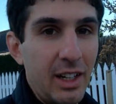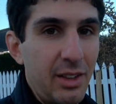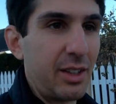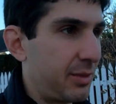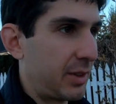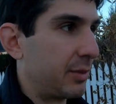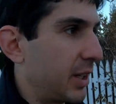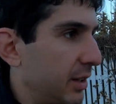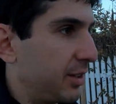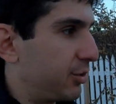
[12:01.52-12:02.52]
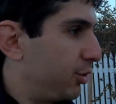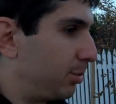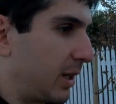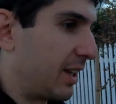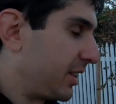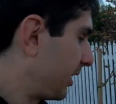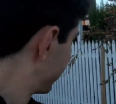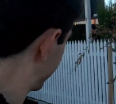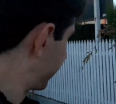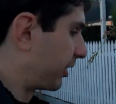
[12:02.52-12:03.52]
They've done this new plaza here,
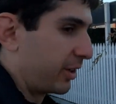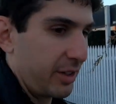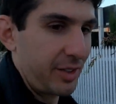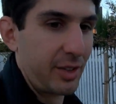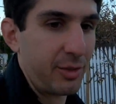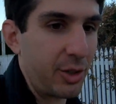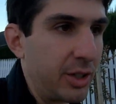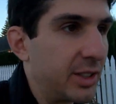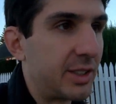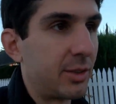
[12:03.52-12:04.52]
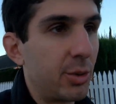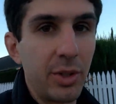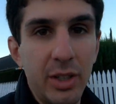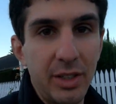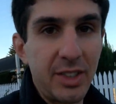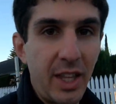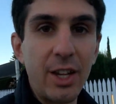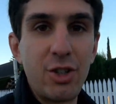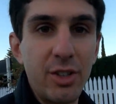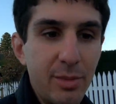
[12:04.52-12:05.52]
which is very nice. They've got all the
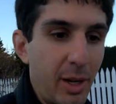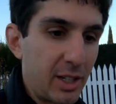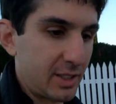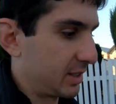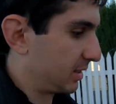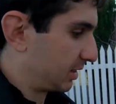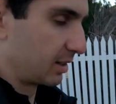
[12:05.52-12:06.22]
stations marked